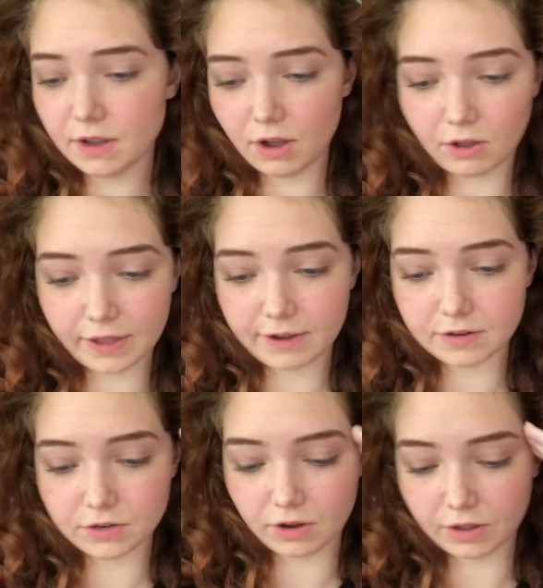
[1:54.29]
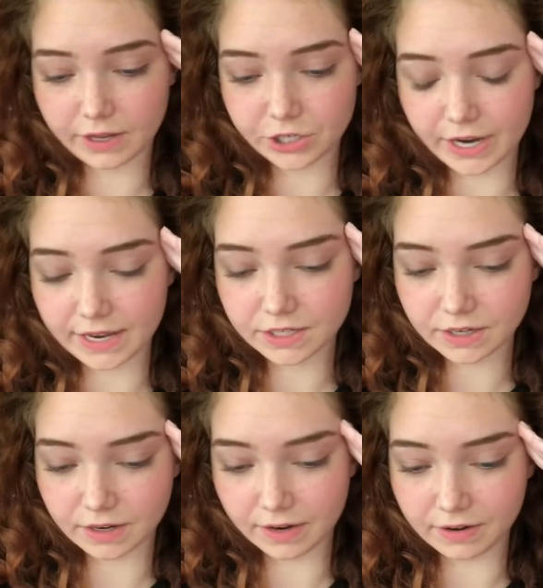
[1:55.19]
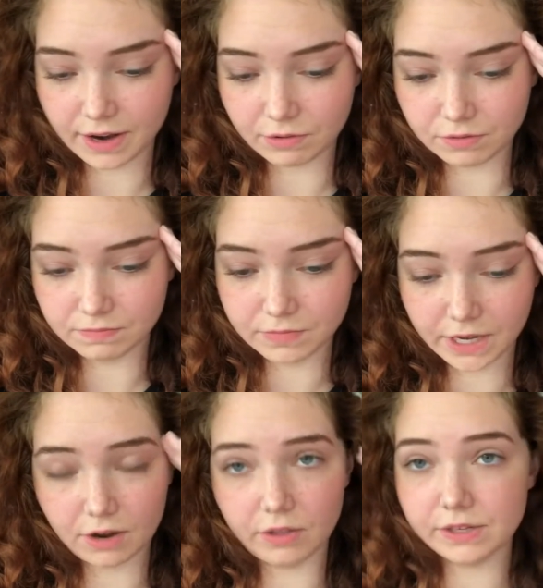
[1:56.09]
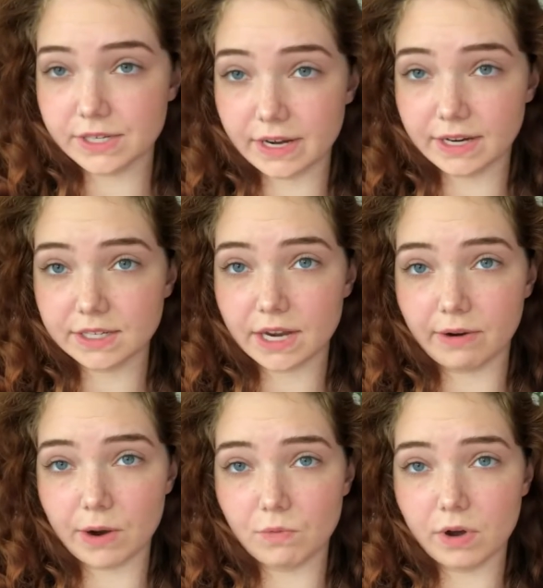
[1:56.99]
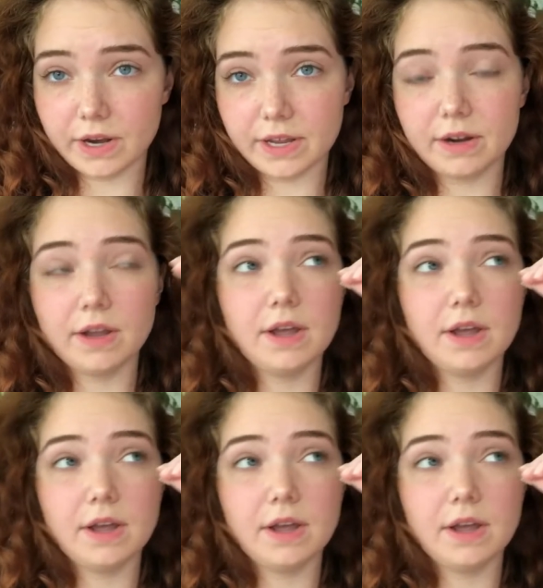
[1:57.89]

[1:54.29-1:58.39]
all that jazz, and I will get all the settings how I want it.